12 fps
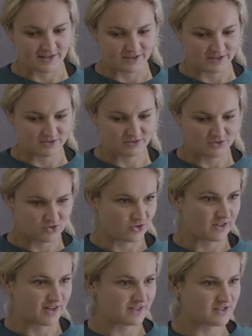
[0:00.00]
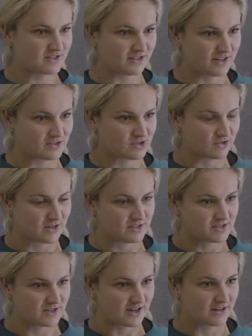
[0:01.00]
I think Trinidad still has
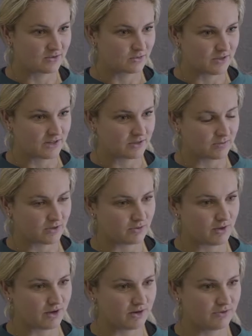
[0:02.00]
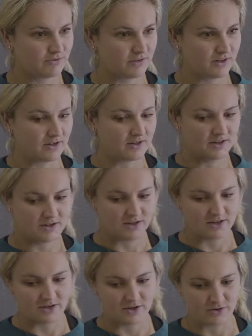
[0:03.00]
threats that we need to be aware of,
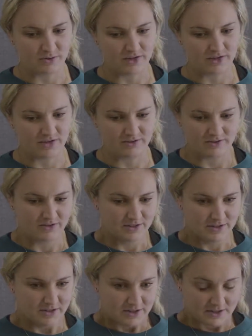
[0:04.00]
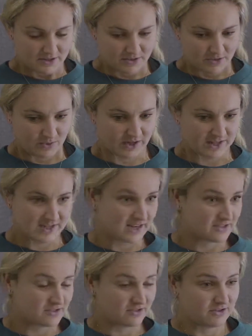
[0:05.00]
and you know, we can
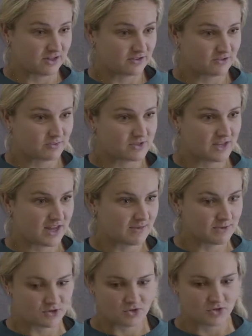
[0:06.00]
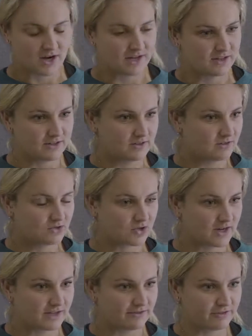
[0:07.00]
take certain things from this game and try
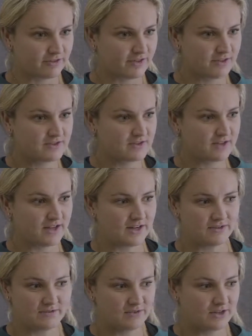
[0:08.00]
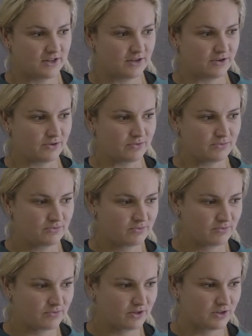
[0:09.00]
different things, and then, you know,
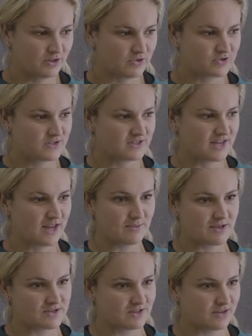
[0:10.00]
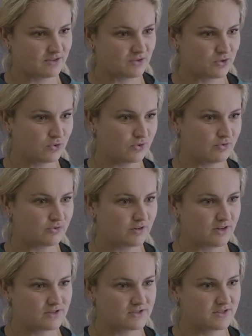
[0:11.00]
use this game as another tool
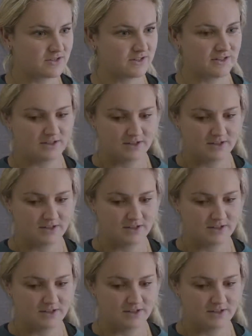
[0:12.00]
for us to